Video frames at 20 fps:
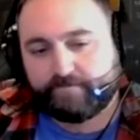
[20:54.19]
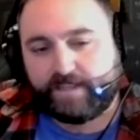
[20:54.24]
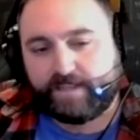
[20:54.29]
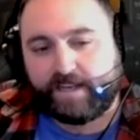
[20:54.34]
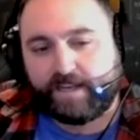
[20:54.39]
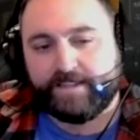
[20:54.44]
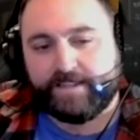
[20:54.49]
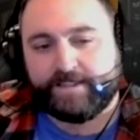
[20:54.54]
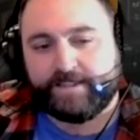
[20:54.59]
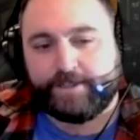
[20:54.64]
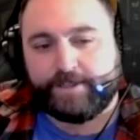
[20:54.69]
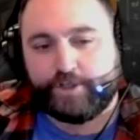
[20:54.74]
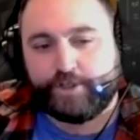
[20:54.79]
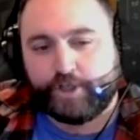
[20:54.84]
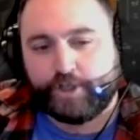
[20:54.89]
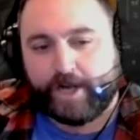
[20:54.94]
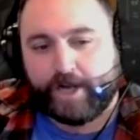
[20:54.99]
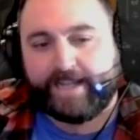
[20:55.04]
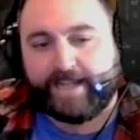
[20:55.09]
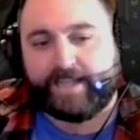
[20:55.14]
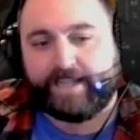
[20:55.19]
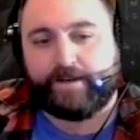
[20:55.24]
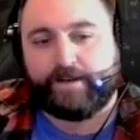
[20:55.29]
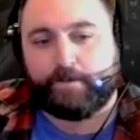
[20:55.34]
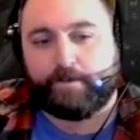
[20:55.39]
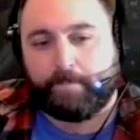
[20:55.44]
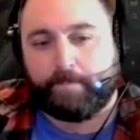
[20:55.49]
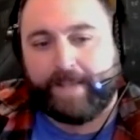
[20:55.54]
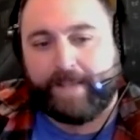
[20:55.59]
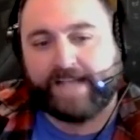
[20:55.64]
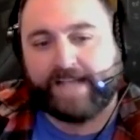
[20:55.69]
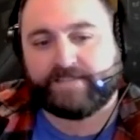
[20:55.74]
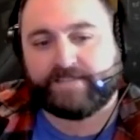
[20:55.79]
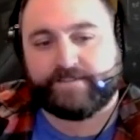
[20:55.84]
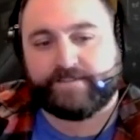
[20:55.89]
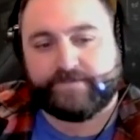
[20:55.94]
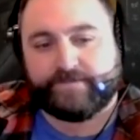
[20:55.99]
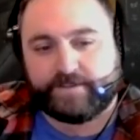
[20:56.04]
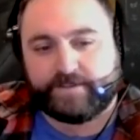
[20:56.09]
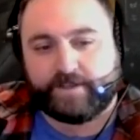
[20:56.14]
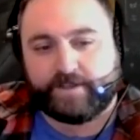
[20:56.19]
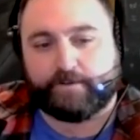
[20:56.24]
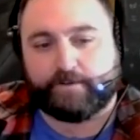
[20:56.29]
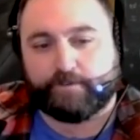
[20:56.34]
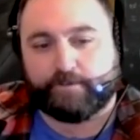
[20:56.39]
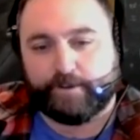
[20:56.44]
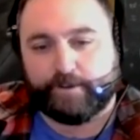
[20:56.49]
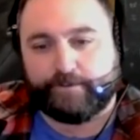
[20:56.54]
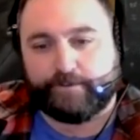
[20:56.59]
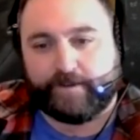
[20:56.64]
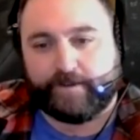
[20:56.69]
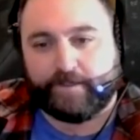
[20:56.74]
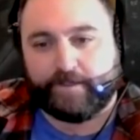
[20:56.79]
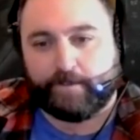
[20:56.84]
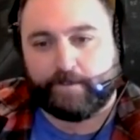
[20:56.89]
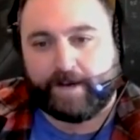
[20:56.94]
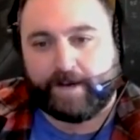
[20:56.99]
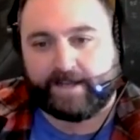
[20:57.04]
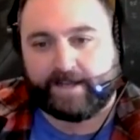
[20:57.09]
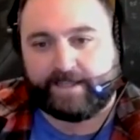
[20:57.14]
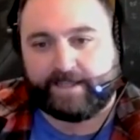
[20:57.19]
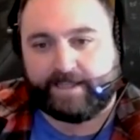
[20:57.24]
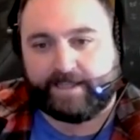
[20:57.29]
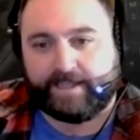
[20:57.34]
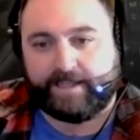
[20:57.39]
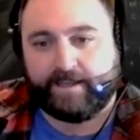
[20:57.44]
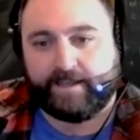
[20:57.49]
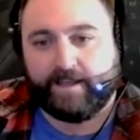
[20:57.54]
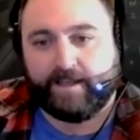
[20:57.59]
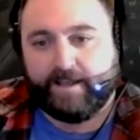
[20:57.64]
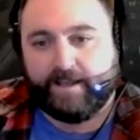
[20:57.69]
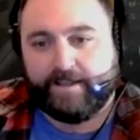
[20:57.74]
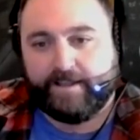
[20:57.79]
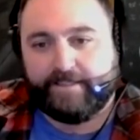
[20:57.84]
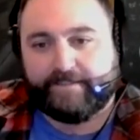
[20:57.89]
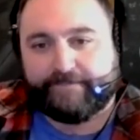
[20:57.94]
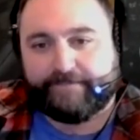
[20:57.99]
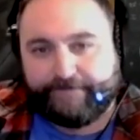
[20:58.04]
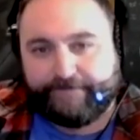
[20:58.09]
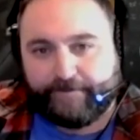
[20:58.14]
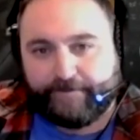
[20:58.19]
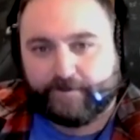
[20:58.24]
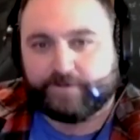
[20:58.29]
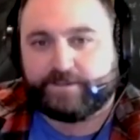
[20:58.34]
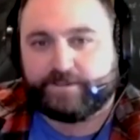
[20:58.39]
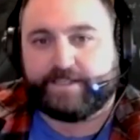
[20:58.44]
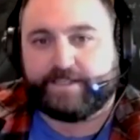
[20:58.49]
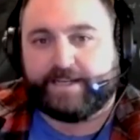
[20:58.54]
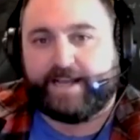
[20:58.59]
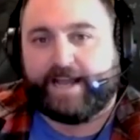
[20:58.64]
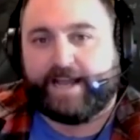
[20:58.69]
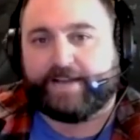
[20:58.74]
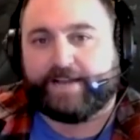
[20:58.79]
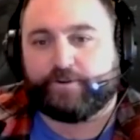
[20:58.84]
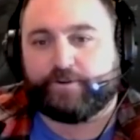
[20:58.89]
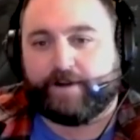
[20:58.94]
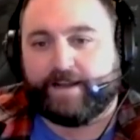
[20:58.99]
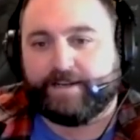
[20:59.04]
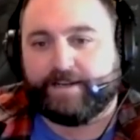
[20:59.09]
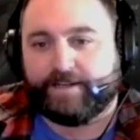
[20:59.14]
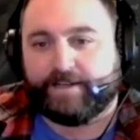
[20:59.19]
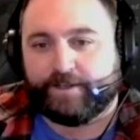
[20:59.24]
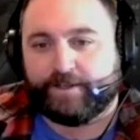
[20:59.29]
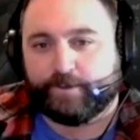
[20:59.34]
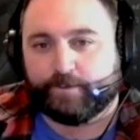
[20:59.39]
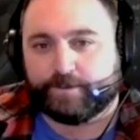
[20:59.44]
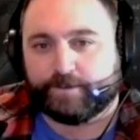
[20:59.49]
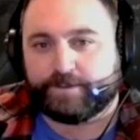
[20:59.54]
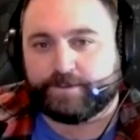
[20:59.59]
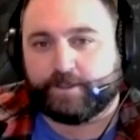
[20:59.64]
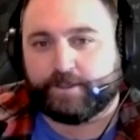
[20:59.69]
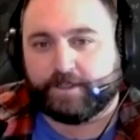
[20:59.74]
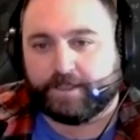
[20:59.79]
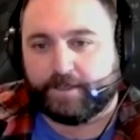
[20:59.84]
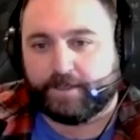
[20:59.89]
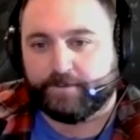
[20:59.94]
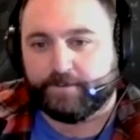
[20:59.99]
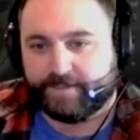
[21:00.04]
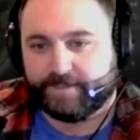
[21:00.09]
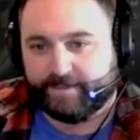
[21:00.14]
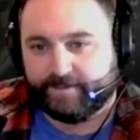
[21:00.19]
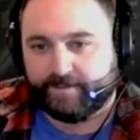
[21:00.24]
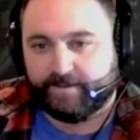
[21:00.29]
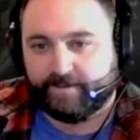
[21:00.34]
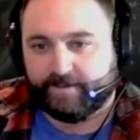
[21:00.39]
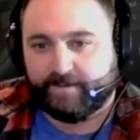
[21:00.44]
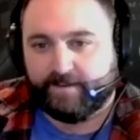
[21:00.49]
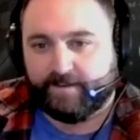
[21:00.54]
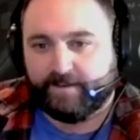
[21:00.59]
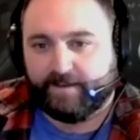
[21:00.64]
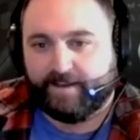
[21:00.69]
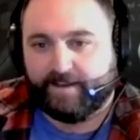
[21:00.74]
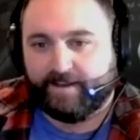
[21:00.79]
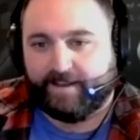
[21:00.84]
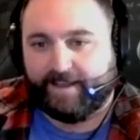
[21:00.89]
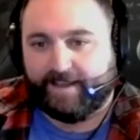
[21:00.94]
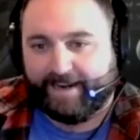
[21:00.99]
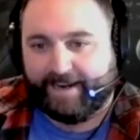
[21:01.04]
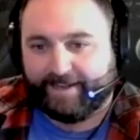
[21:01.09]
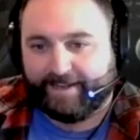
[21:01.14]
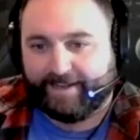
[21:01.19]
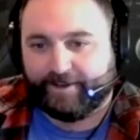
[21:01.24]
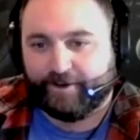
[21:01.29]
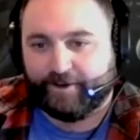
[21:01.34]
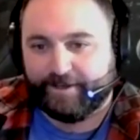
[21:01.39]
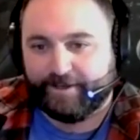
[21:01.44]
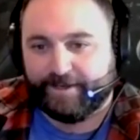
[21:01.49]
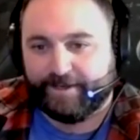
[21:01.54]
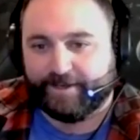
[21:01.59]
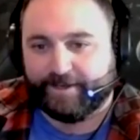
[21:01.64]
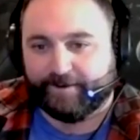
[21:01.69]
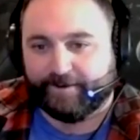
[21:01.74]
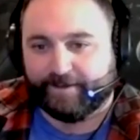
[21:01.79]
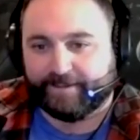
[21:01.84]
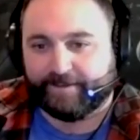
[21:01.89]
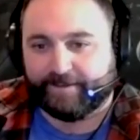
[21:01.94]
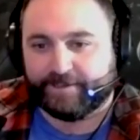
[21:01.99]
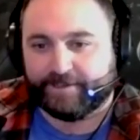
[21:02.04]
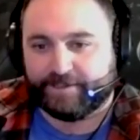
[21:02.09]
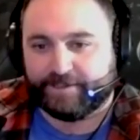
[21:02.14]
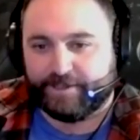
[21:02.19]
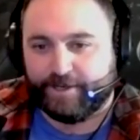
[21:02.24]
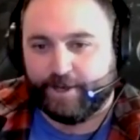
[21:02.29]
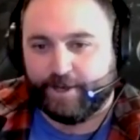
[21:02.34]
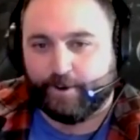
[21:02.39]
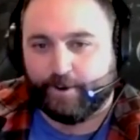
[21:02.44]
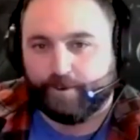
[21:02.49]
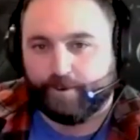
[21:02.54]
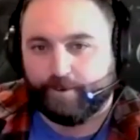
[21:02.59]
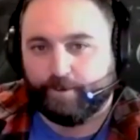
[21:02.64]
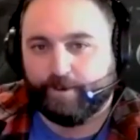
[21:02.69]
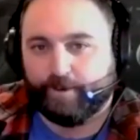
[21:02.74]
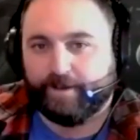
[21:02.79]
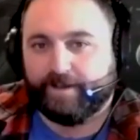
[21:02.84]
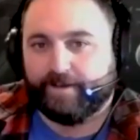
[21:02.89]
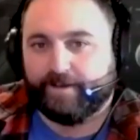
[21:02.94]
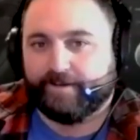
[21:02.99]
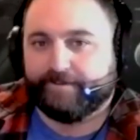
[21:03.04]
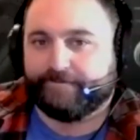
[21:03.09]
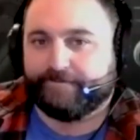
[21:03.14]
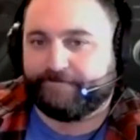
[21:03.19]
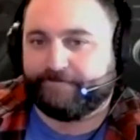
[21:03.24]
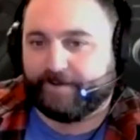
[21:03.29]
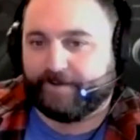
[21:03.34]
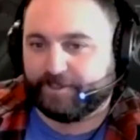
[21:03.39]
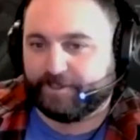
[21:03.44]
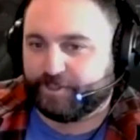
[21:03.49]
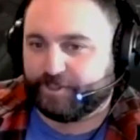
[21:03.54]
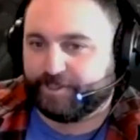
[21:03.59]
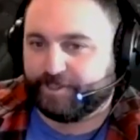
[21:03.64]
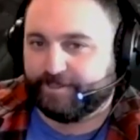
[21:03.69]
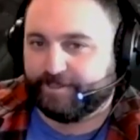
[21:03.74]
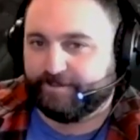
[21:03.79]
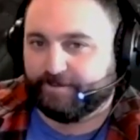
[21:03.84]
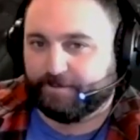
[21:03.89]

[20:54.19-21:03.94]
the giant, massive sunroof on the Mach-E, the first thing I tried to do was close it, and I couldn't do it. There is no functional